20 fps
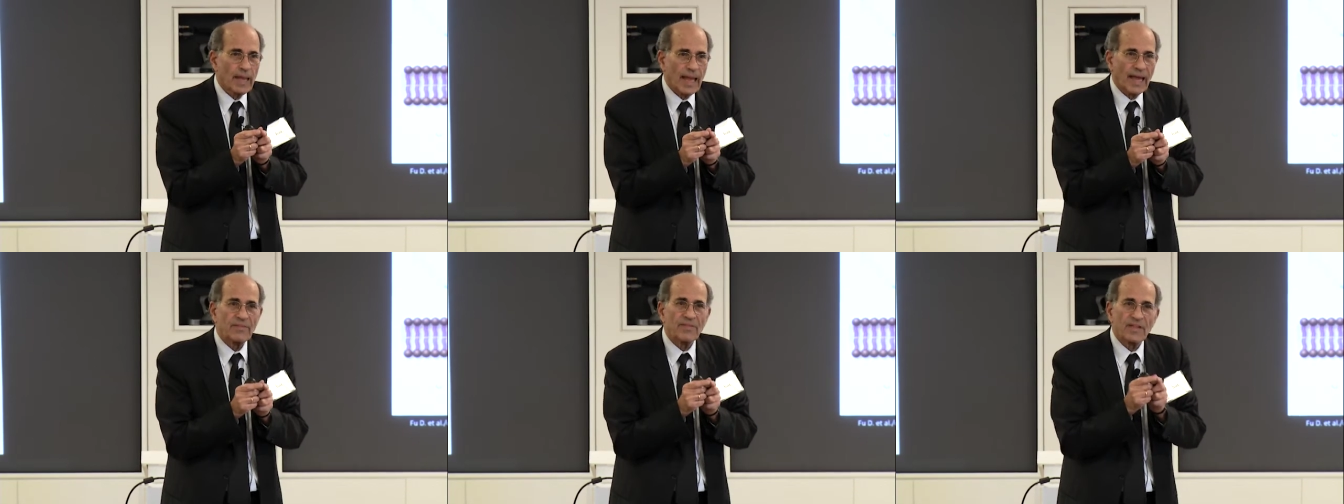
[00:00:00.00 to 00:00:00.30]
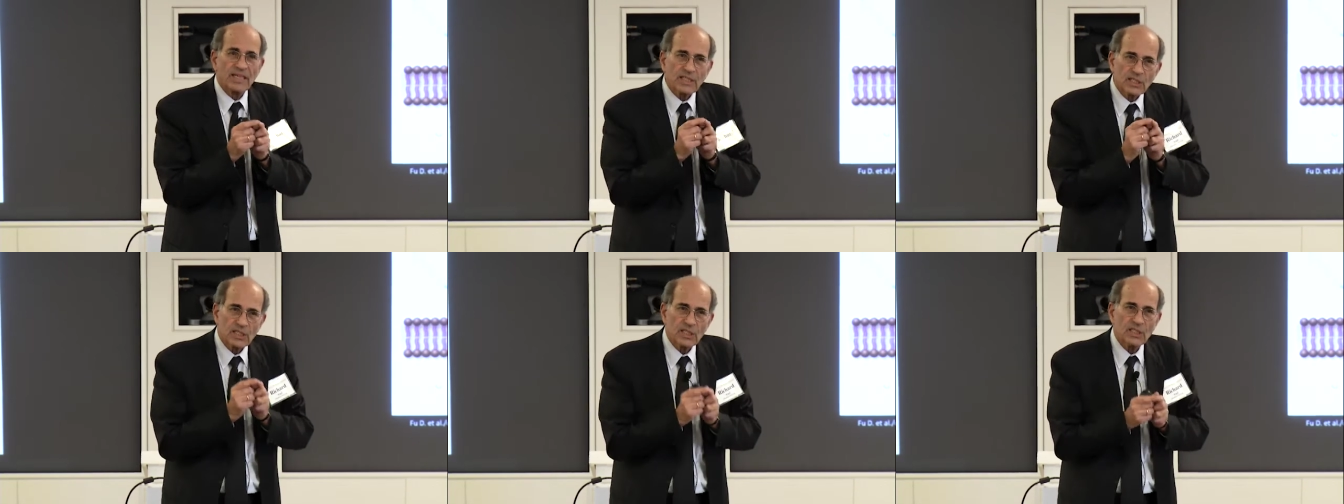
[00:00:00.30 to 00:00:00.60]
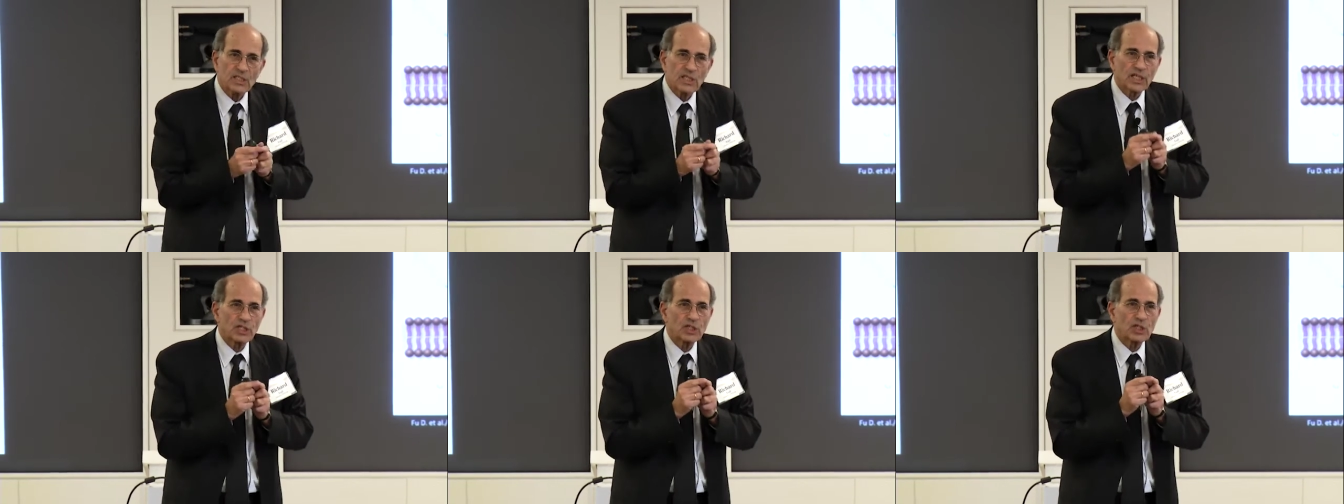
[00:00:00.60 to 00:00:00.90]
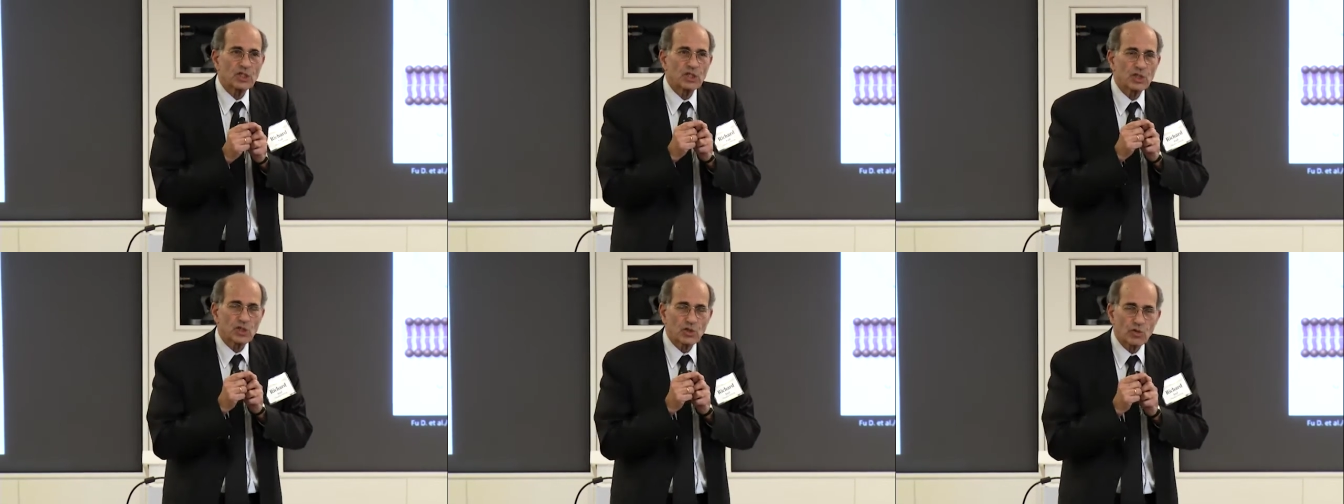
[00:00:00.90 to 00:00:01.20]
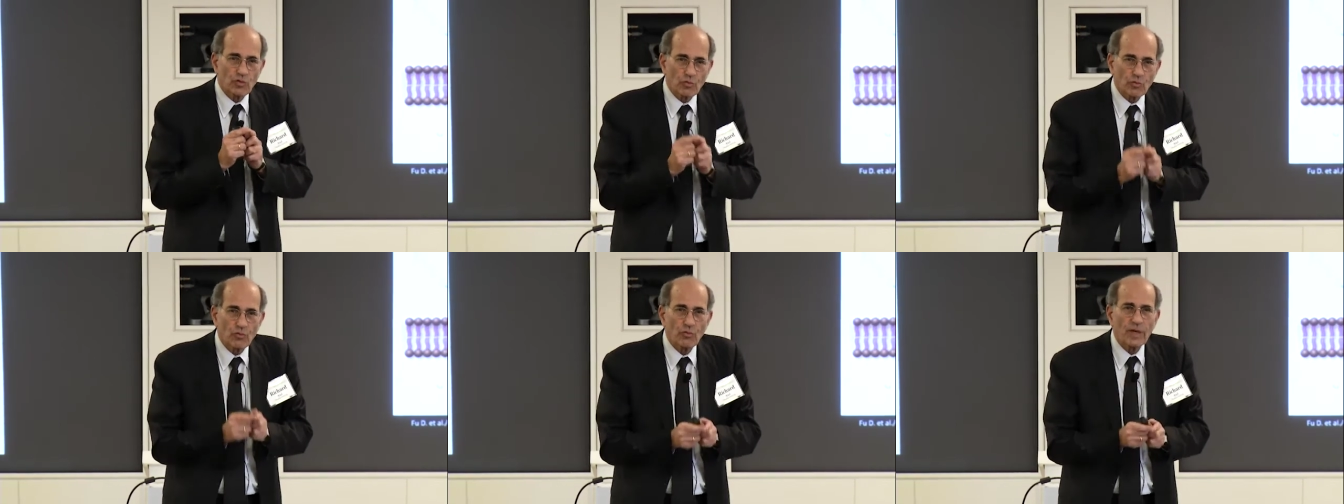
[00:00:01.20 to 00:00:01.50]
And this is
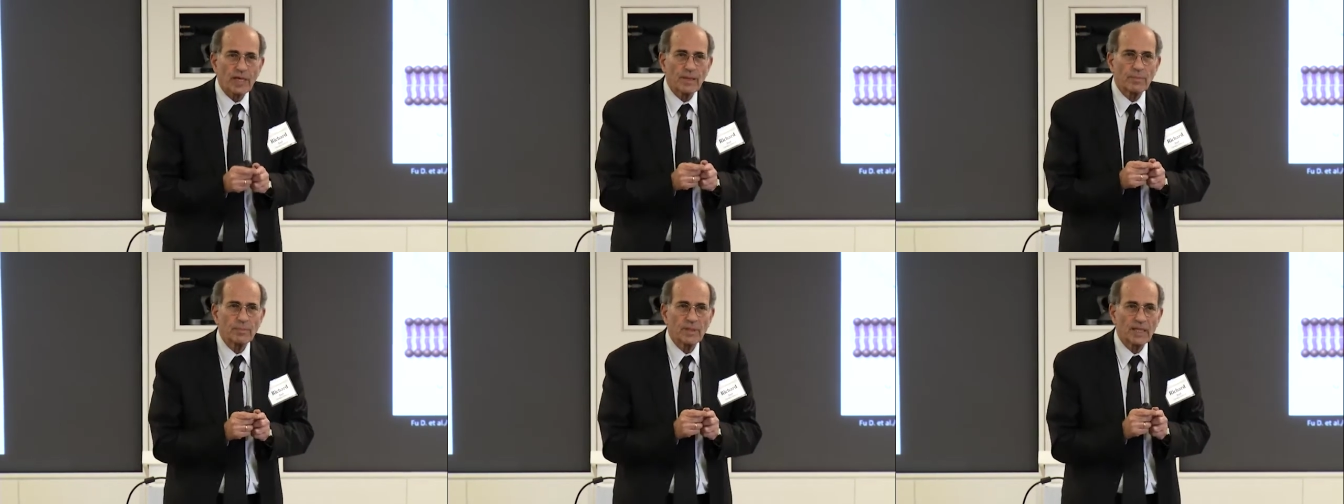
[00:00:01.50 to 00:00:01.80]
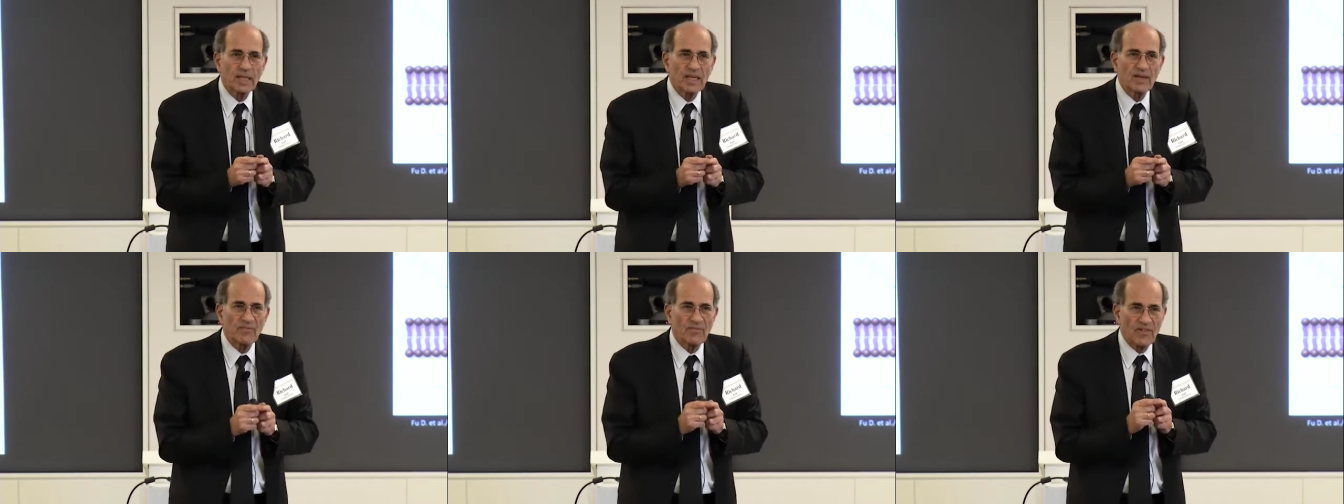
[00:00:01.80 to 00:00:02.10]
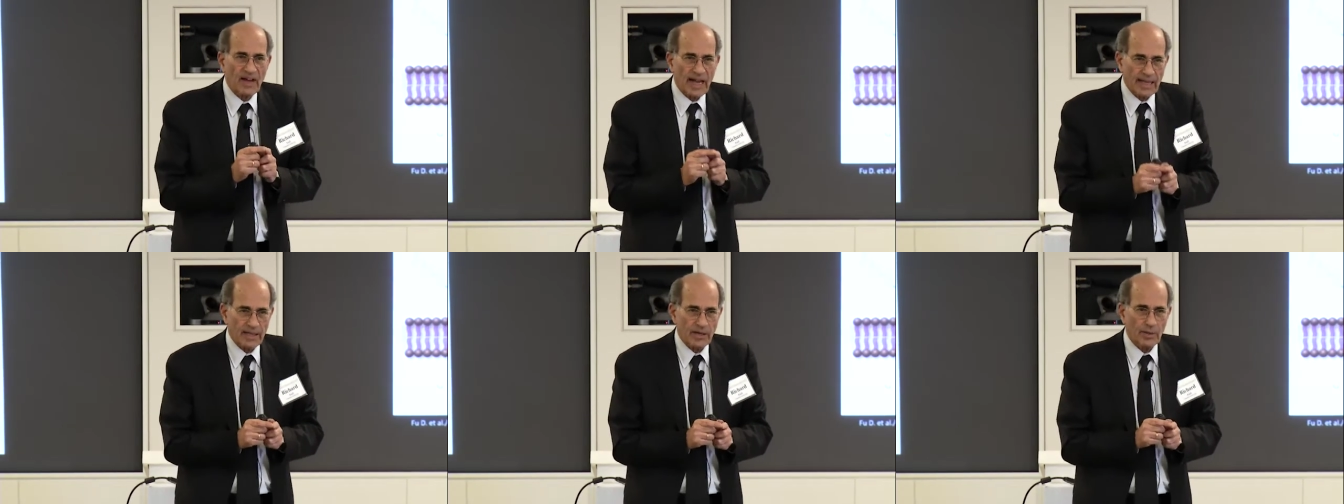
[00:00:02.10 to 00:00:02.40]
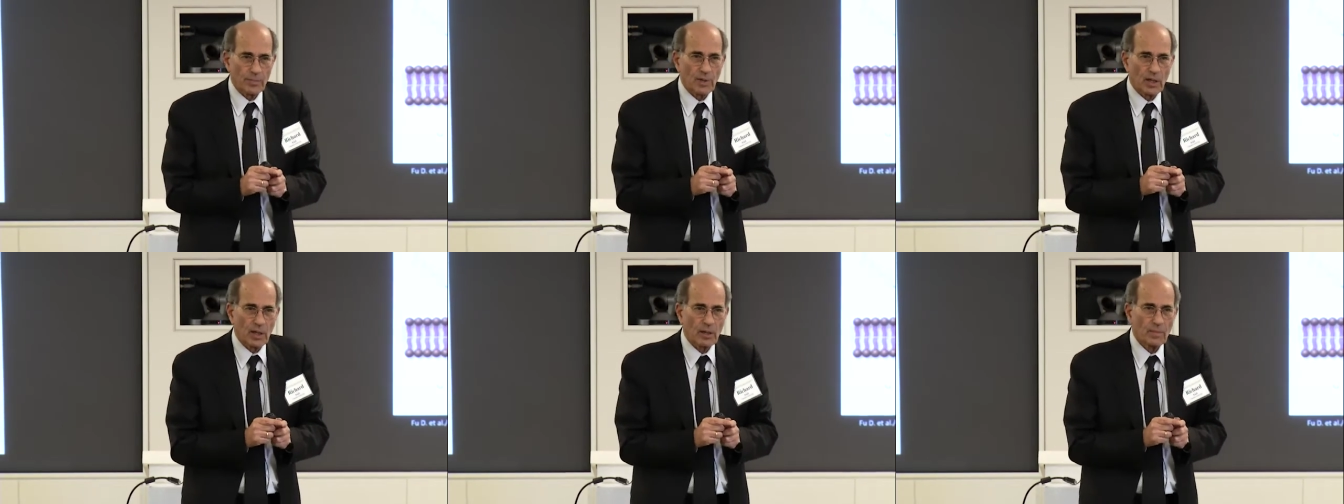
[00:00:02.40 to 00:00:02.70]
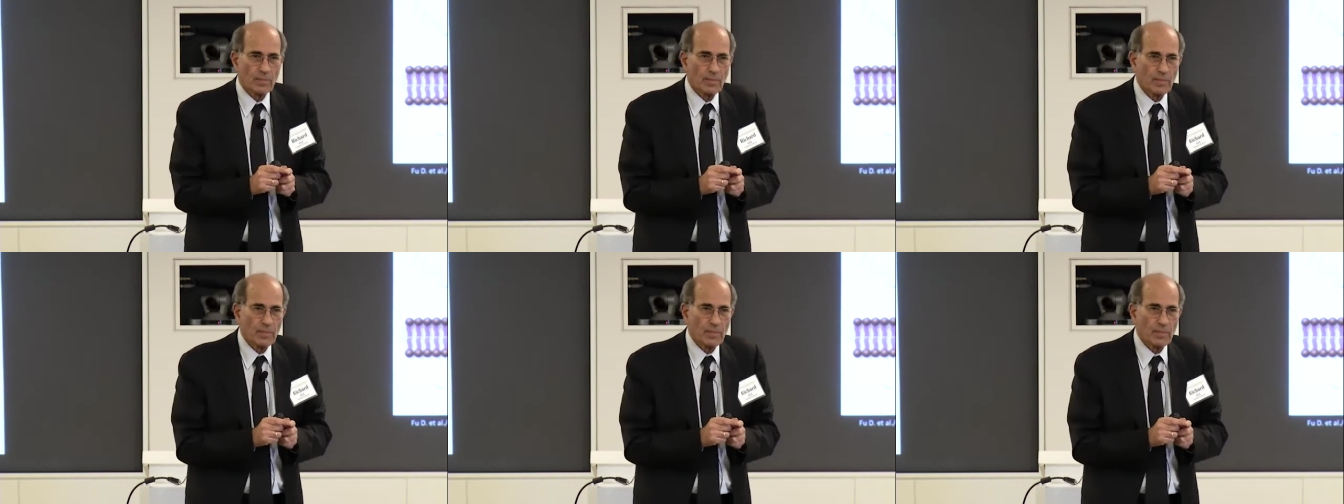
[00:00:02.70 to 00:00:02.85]
extremely valuable.